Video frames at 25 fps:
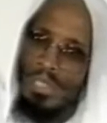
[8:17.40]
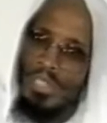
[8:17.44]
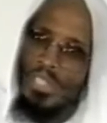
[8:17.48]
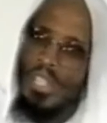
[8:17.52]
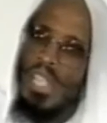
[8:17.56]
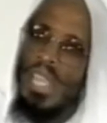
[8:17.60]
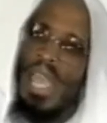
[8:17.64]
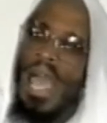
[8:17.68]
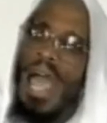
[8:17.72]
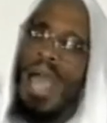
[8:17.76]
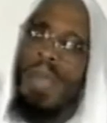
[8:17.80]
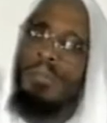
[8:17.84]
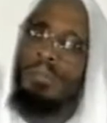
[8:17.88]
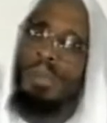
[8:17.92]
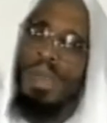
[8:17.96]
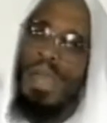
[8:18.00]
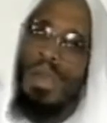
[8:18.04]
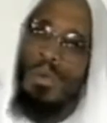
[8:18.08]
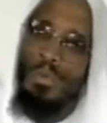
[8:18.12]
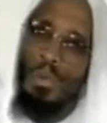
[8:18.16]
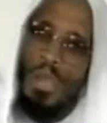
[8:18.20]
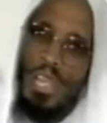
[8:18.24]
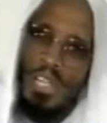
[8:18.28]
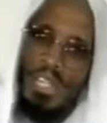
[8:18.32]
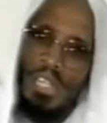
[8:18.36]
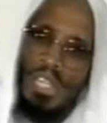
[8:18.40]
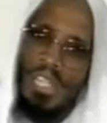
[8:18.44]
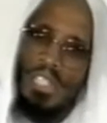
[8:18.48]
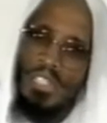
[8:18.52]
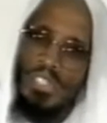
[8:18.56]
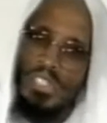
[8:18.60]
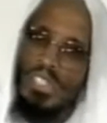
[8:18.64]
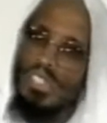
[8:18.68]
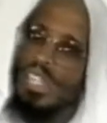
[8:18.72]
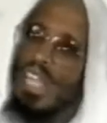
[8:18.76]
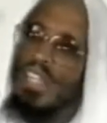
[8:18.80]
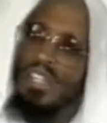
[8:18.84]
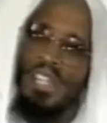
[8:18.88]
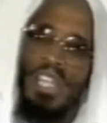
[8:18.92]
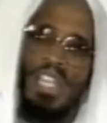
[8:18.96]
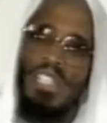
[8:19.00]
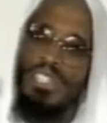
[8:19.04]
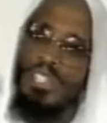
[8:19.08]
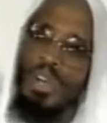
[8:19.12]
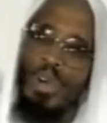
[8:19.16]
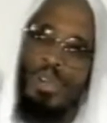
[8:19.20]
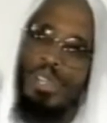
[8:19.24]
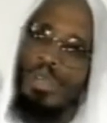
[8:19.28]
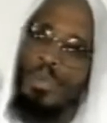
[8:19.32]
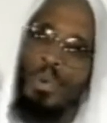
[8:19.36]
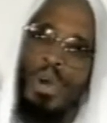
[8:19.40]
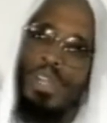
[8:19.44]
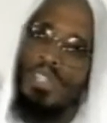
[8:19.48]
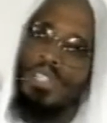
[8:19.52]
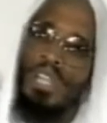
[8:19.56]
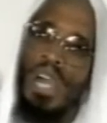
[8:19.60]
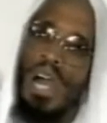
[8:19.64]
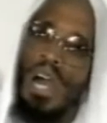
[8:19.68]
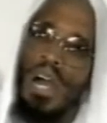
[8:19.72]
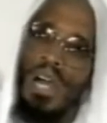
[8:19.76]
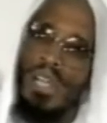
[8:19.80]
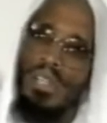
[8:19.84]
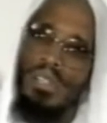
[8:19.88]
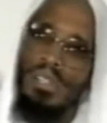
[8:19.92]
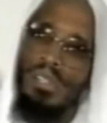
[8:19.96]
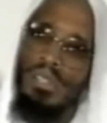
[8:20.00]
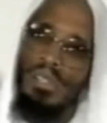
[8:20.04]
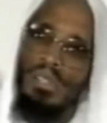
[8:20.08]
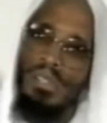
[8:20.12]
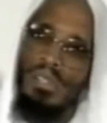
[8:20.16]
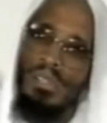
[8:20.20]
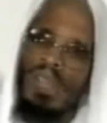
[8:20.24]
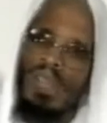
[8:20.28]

Say, I bear witness that there is only one God.